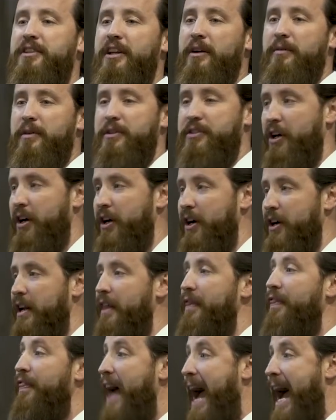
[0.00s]
going to return
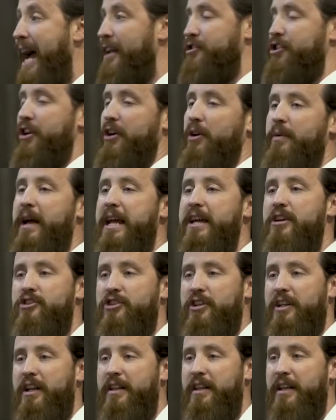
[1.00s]
in that
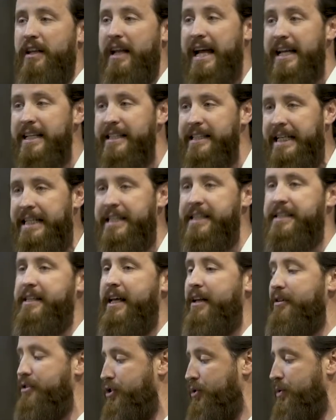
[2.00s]
generation, in the 19th
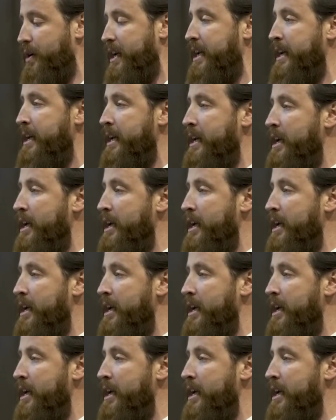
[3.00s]
century.